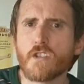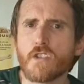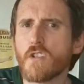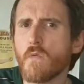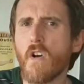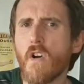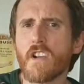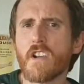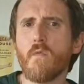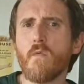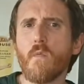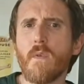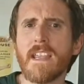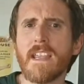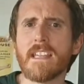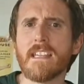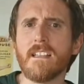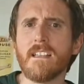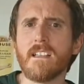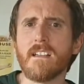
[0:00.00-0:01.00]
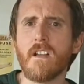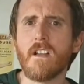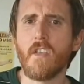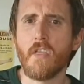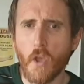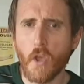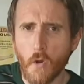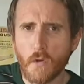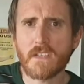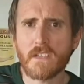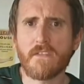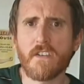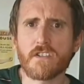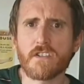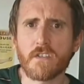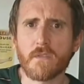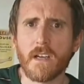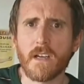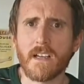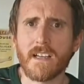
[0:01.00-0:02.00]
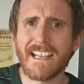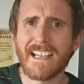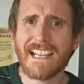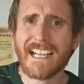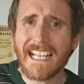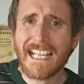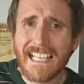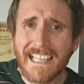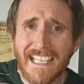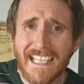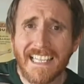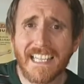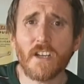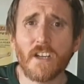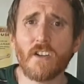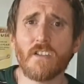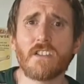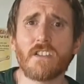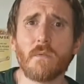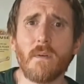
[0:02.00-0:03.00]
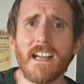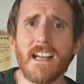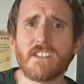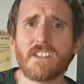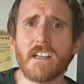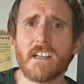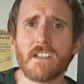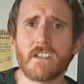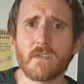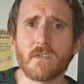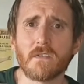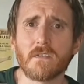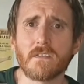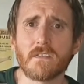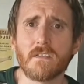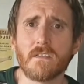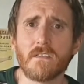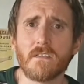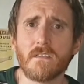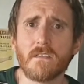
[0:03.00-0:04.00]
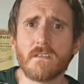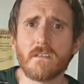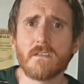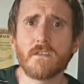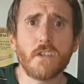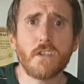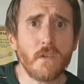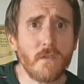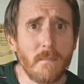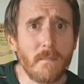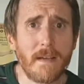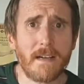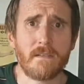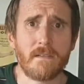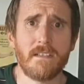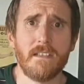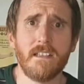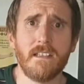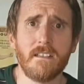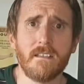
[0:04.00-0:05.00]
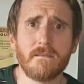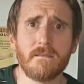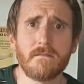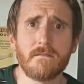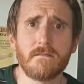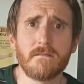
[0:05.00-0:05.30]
So what can we, those of us who are clinging onto our genitals, do about it?